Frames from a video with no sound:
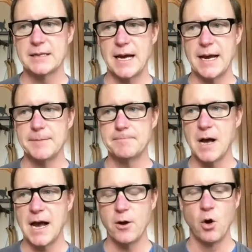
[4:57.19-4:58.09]
I
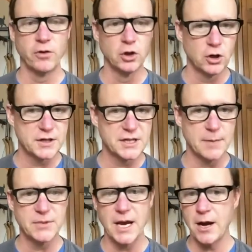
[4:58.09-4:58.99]
overlooked
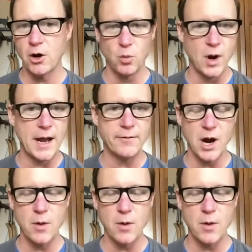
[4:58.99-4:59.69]
something or whatever.